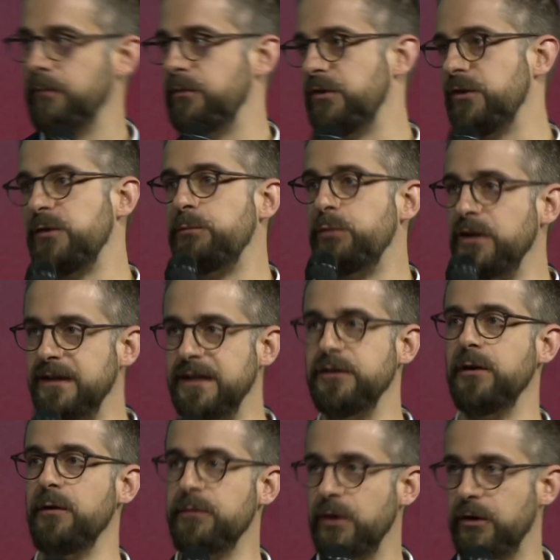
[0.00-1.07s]
but just put it in
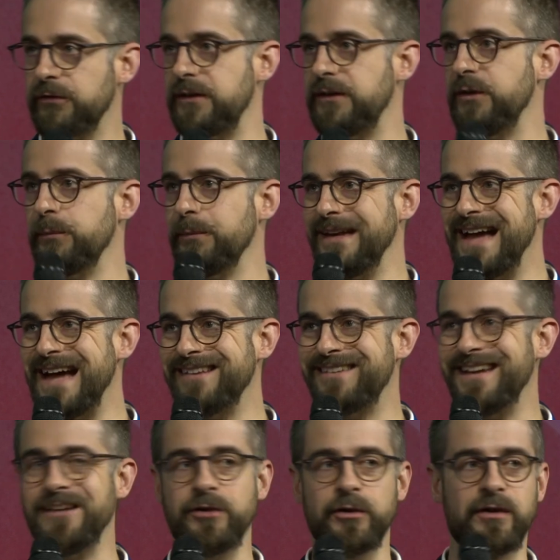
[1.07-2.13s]
your thoughts and your
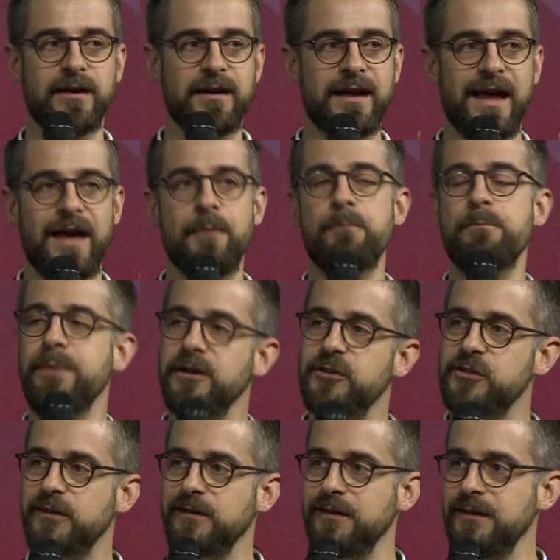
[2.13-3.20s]
plans and your
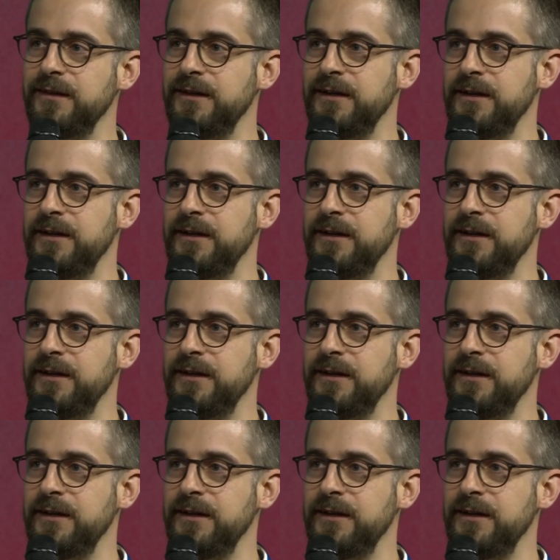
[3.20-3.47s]
ambition.